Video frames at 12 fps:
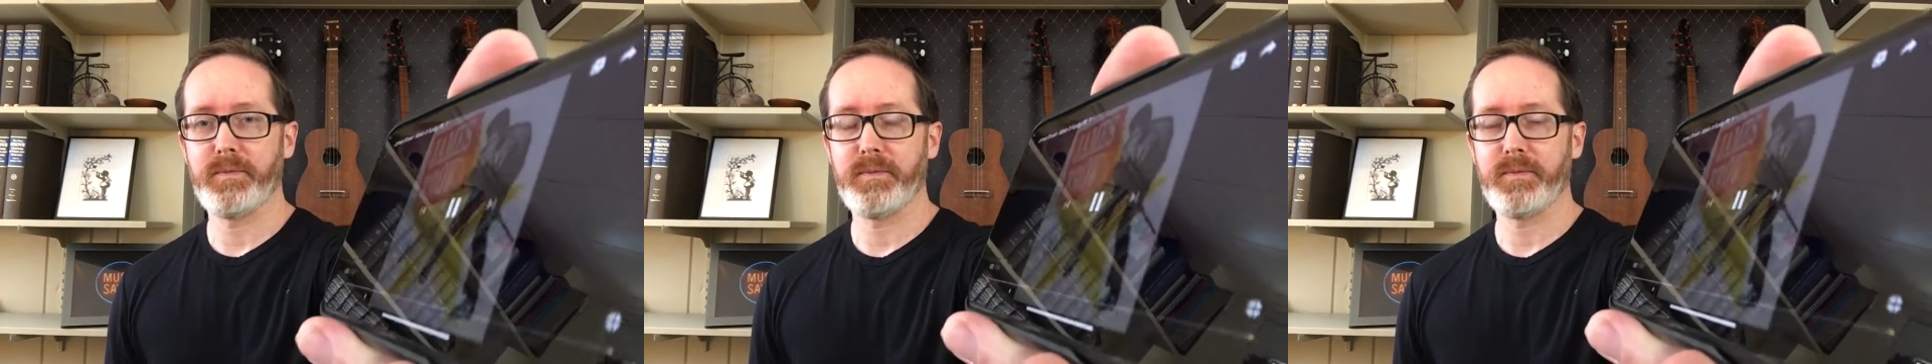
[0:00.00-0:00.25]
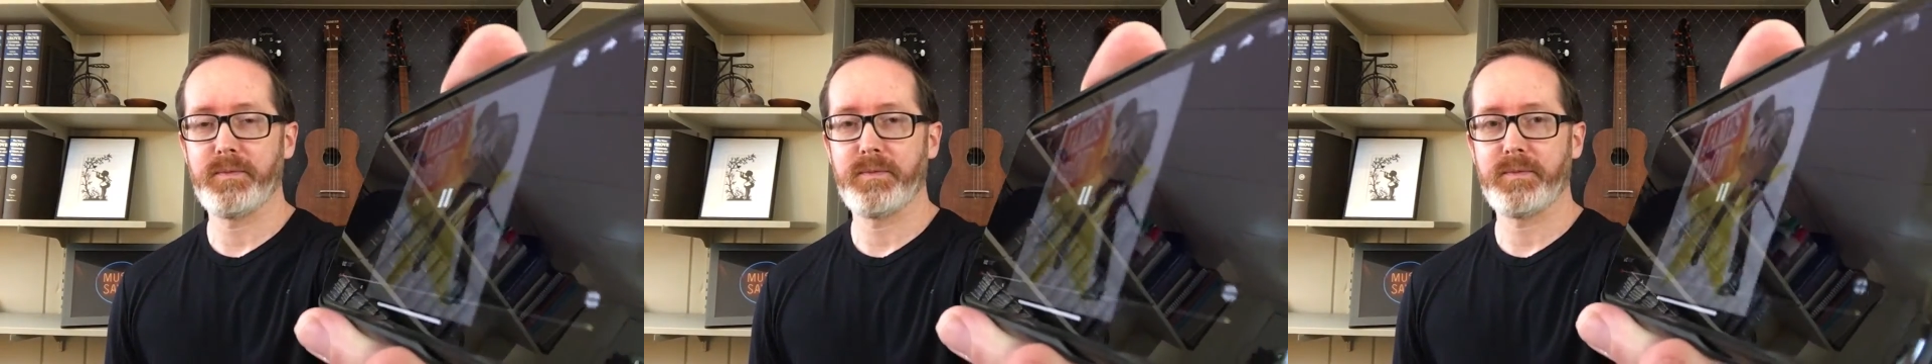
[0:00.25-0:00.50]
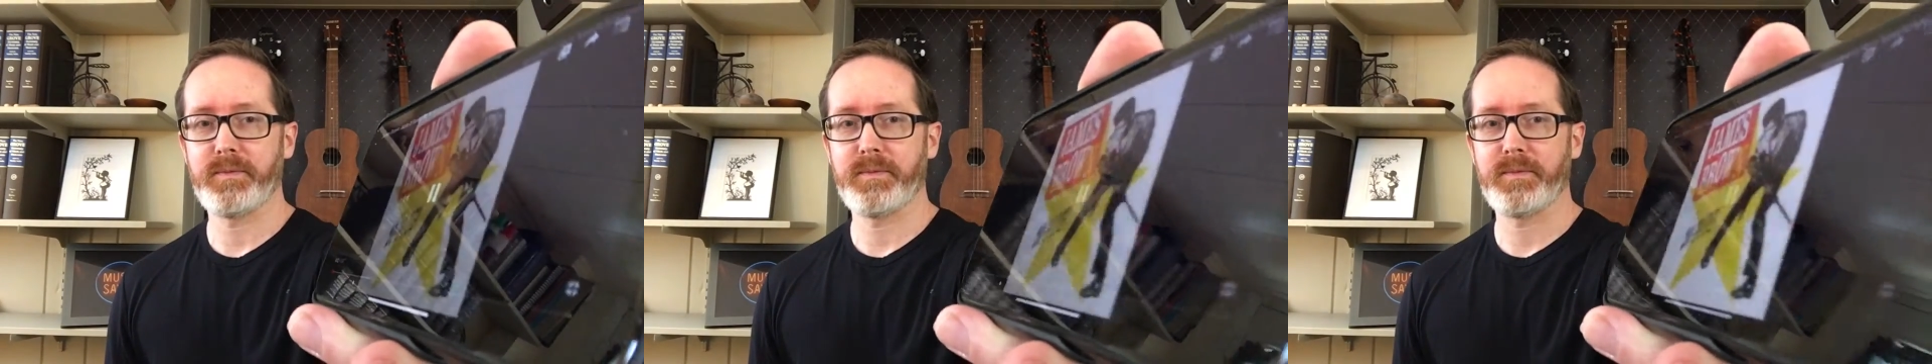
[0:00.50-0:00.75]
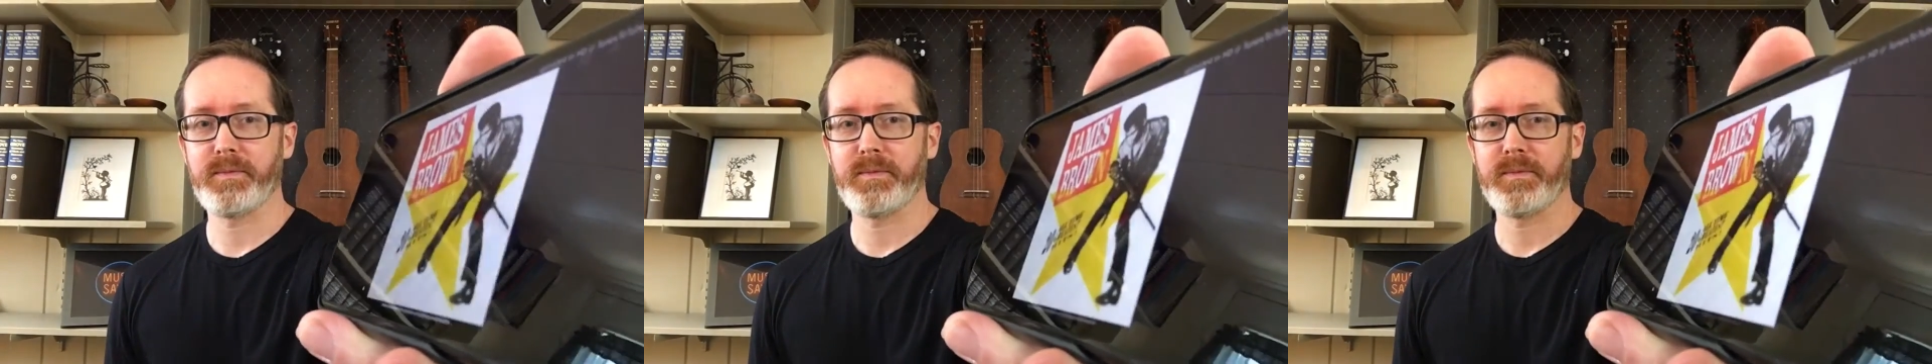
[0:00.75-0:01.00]
now?
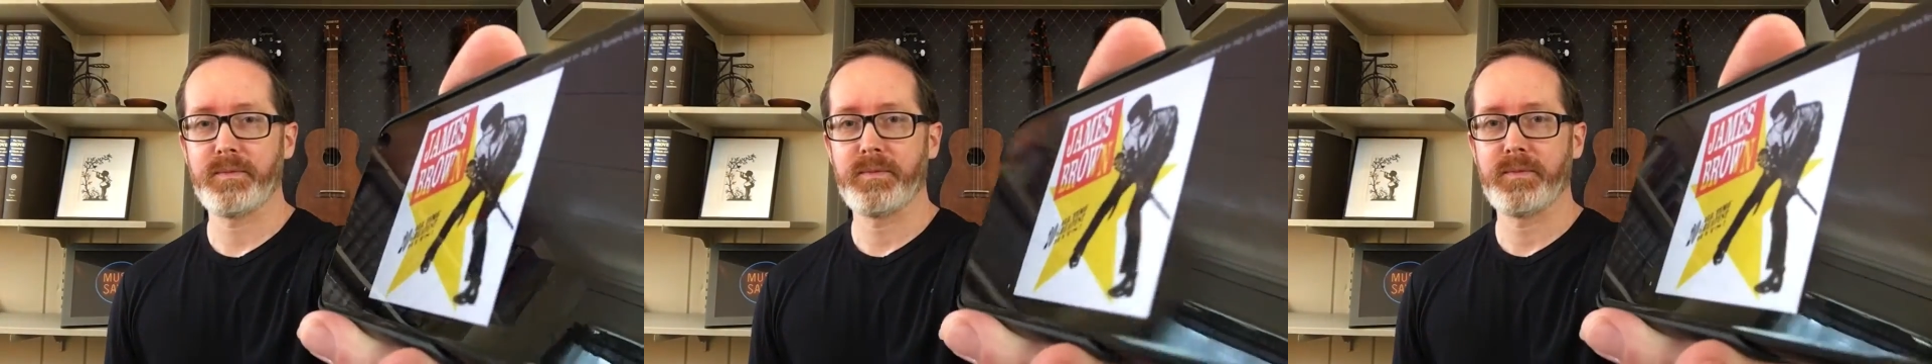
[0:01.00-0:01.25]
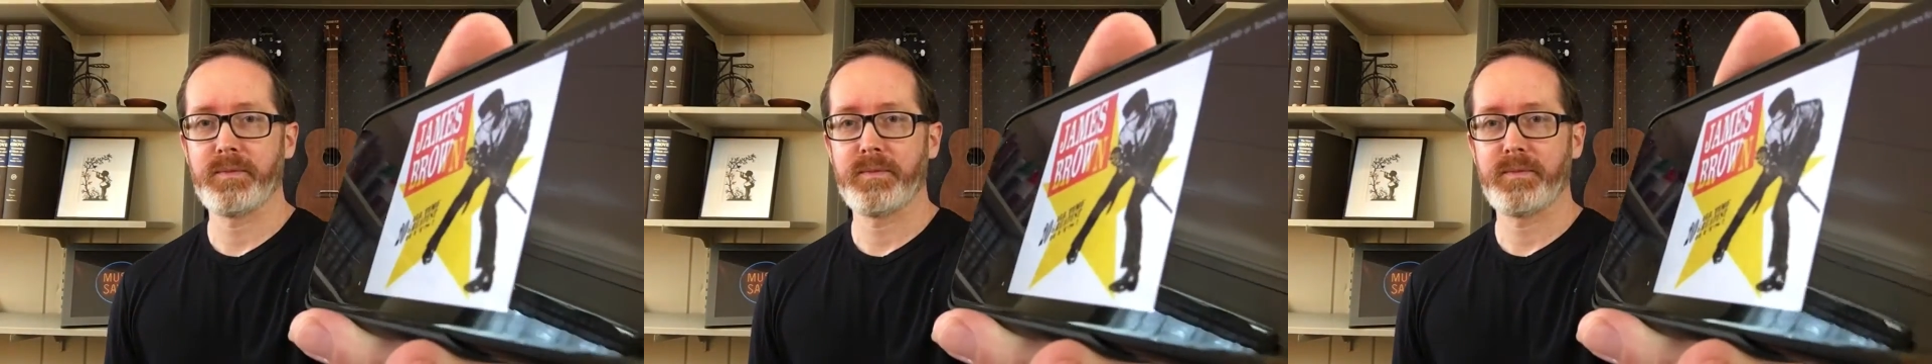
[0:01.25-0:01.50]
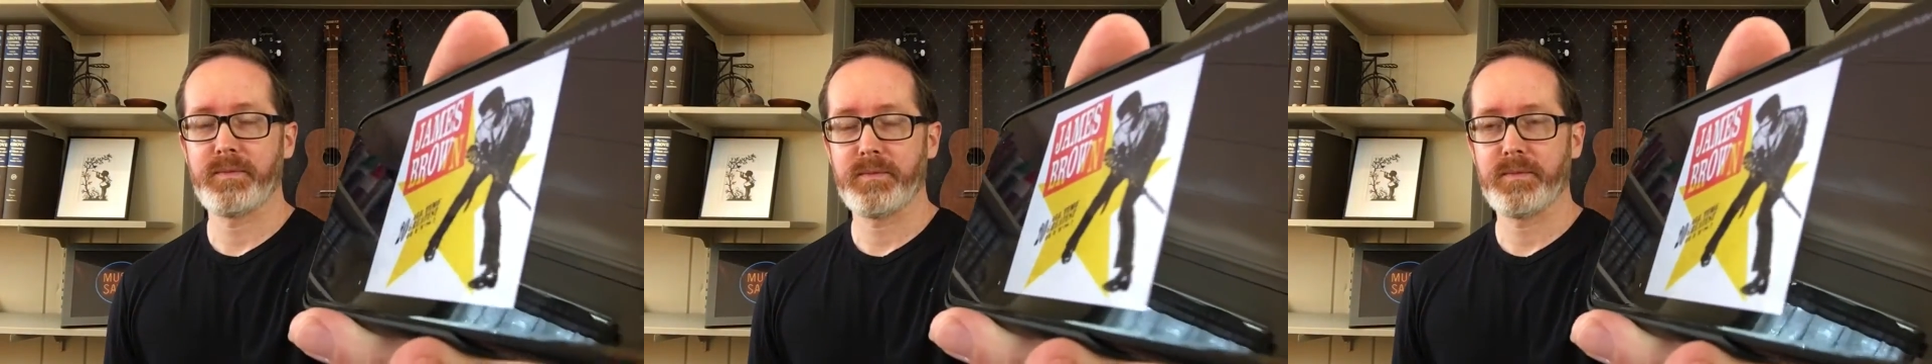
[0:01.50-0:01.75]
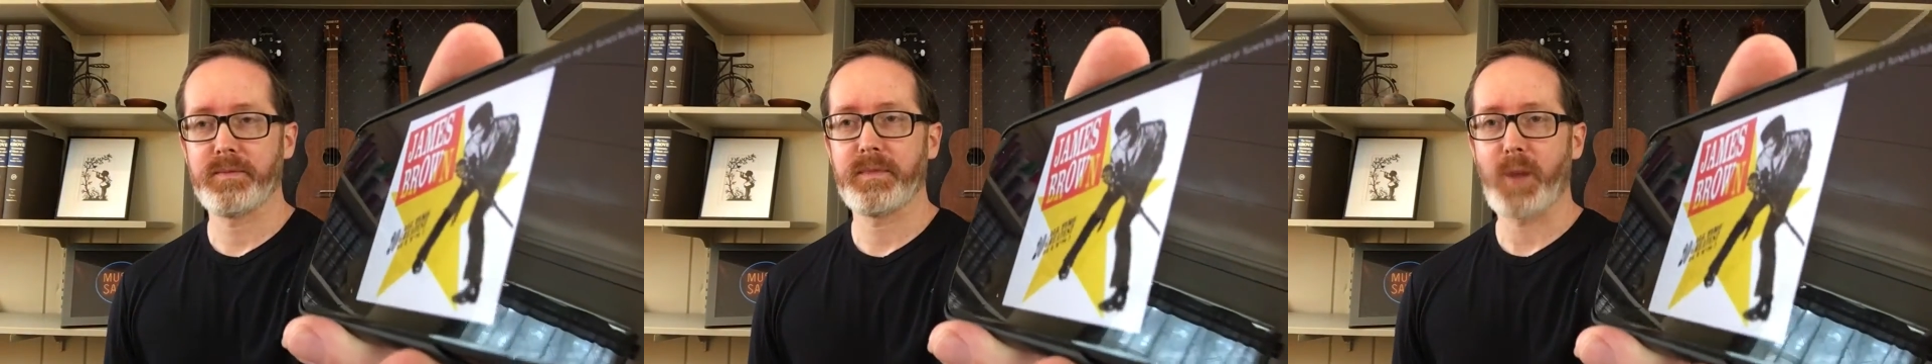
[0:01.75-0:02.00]
Bobby?
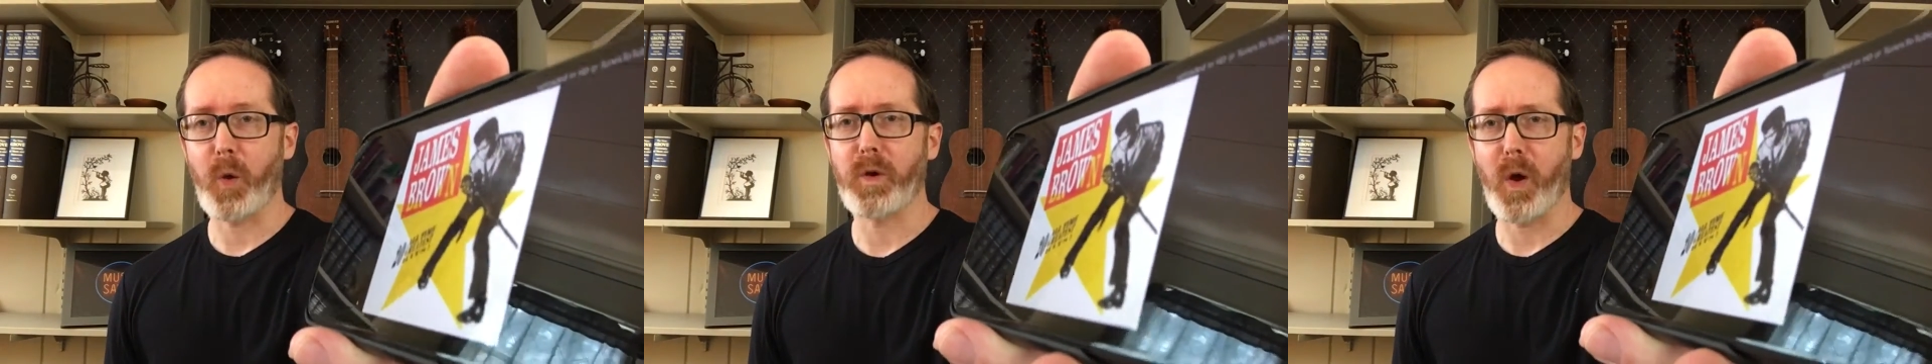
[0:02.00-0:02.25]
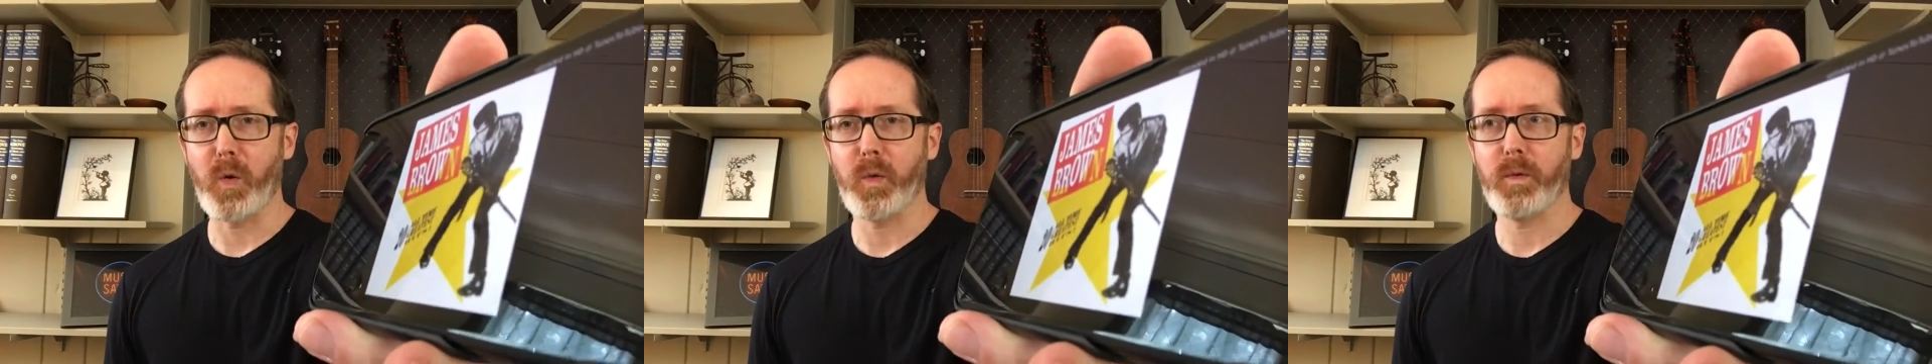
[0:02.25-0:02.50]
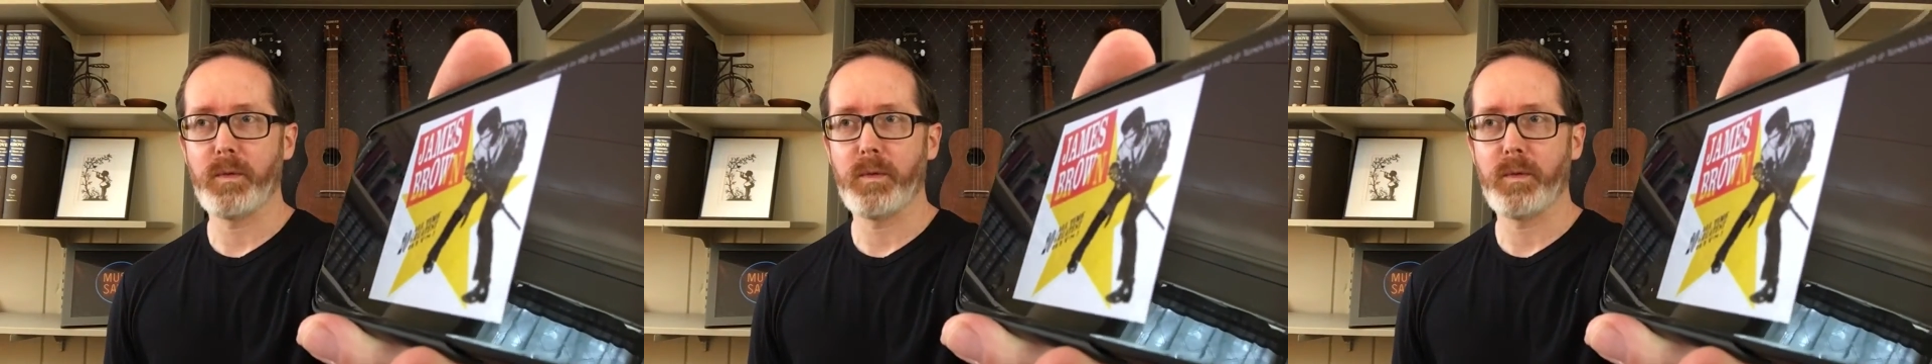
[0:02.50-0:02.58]
I don't know,